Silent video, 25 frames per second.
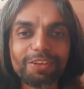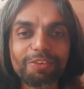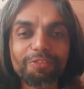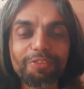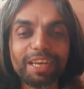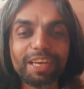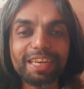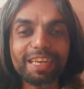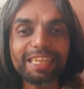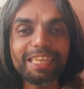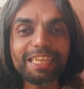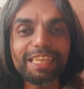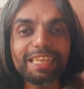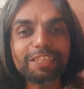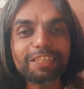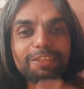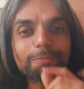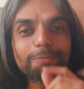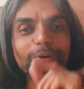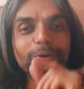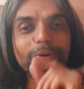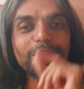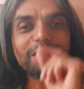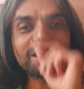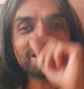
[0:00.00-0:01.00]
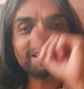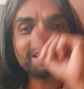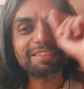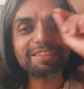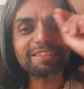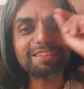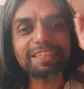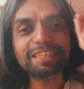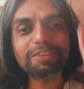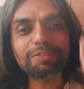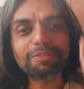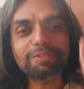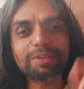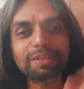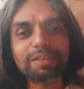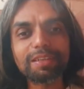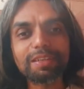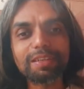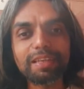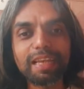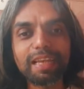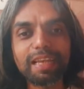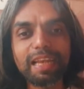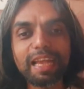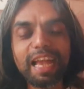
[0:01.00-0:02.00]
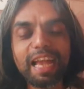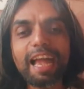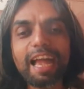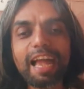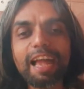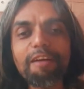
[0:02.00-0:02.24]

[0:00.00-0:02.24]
circle where each point is equal.